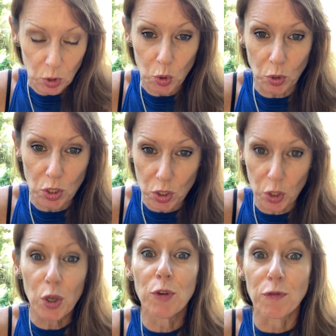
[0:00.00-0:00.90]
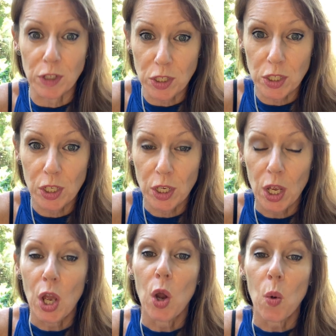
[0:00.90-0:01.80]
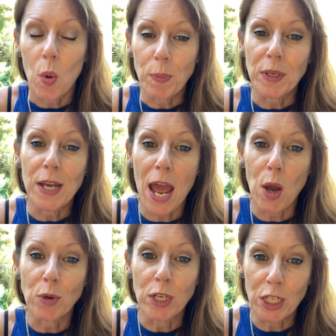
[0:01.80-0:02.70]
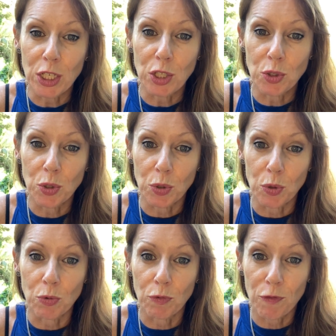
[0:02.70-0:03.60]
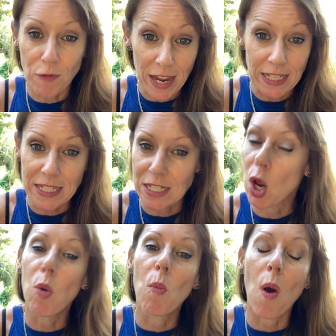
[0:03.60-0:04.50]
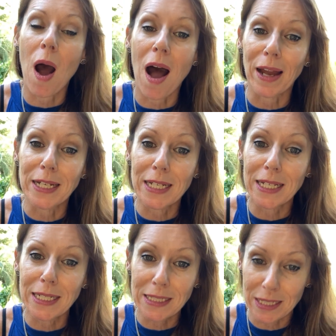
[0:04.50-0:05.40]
to the surface what we now need to face. No more hiding it,